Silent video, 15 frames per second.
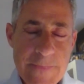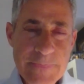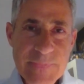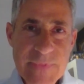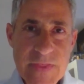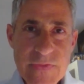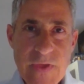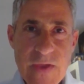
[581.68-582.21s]

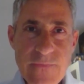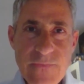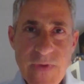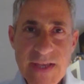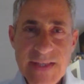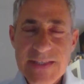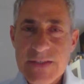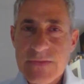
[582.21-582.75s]
They find
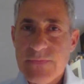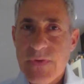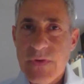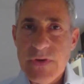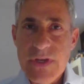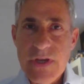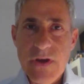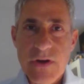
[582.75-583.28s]
it very
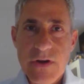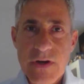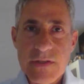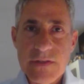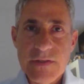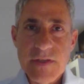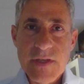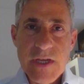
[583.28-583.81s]
hard
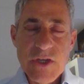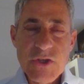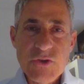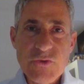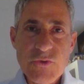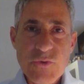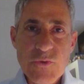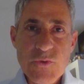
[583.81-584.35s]

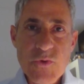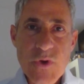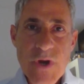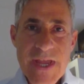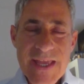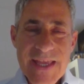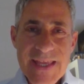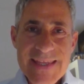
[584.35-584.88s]
to
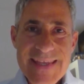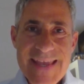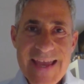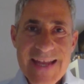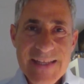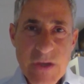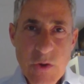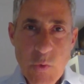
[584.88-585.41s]
get
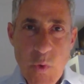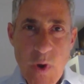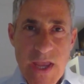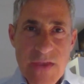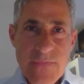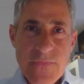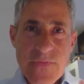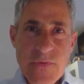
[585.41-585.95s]
away
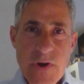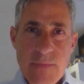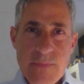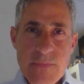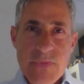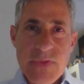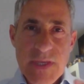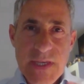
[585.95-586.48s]
from
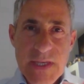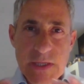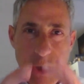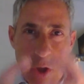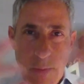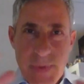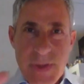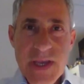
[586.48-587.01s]
the
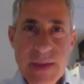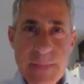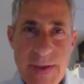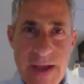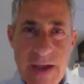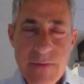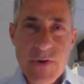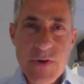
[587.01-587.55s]
lobbying
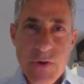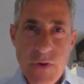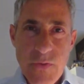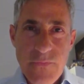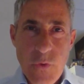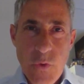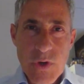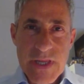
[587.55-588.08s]
power of
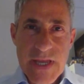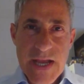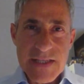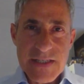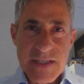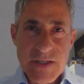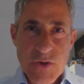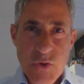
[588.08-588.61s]
oil, gas,
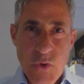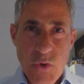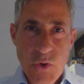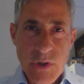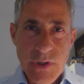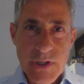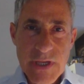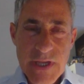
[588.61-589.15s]
and coal,
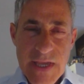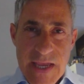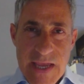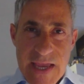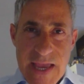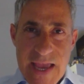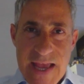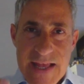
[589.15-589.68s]

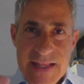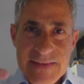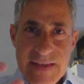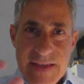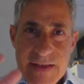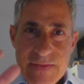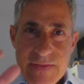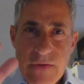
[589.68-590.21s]
and
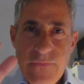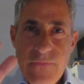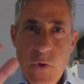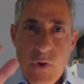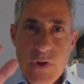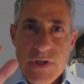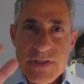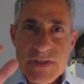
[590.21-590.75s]
they're
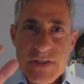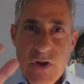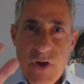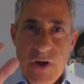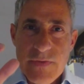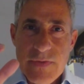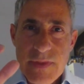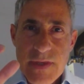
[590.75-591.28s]
focused on
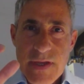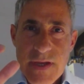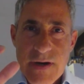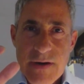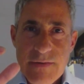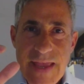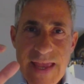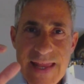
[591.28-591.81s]
their
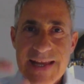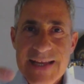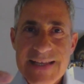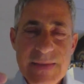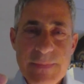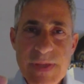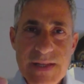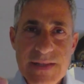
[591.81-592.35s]

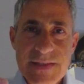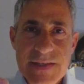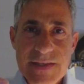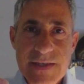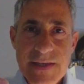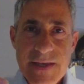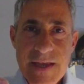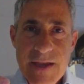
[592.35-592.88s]
electability,
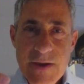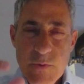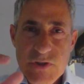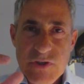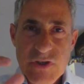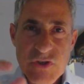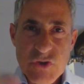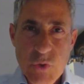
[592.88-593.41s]
which is
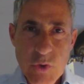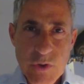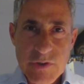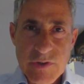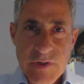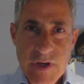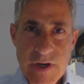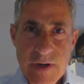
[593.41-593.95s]

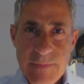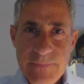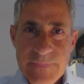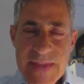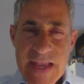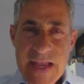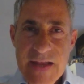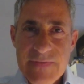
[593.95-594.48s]
short-term,
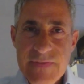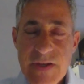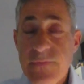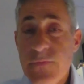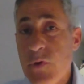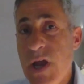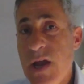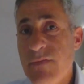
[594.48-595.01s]
and therefore
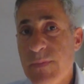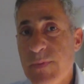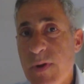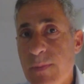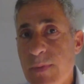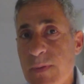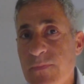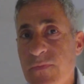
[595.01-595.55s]
have a
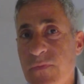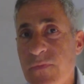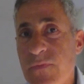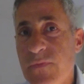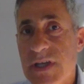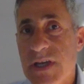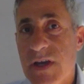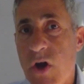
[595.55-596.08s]
problem
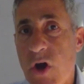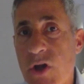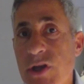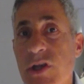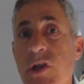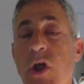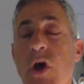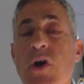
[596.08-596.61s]
focusing on
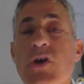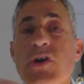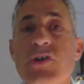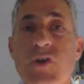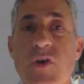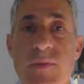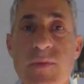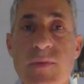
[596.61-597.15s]

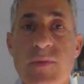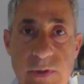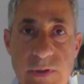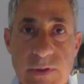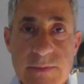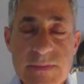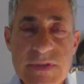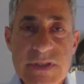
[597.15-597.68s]
long-term
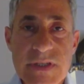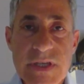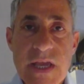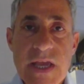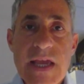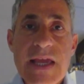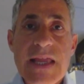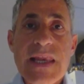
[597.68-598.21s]
problems
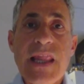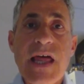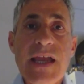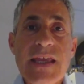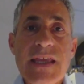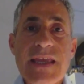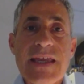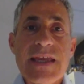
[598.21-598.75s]

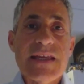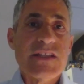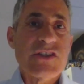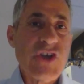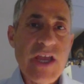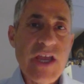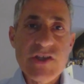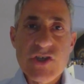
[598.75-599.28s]
like
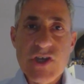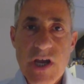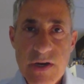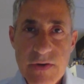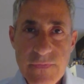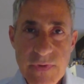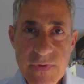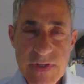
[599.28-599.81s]
changing our
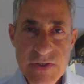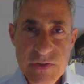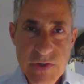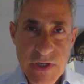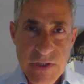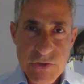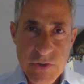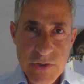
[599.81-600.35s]

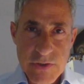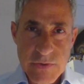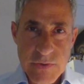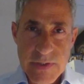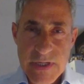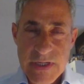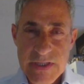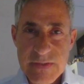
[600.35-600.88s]
infrastructure so that
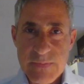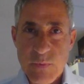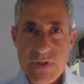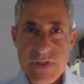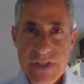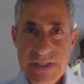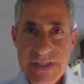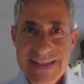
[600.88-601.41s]
it's more
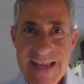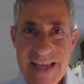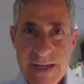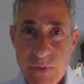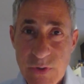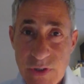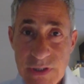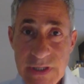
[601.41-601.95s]

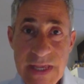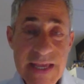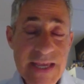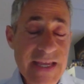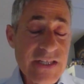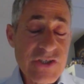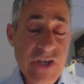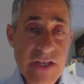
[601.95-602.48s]
sustainable,
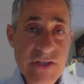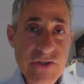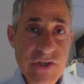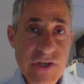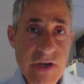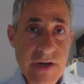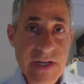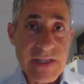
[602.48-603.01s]
changing
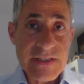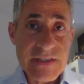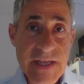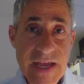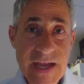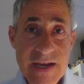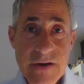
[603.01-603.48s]
our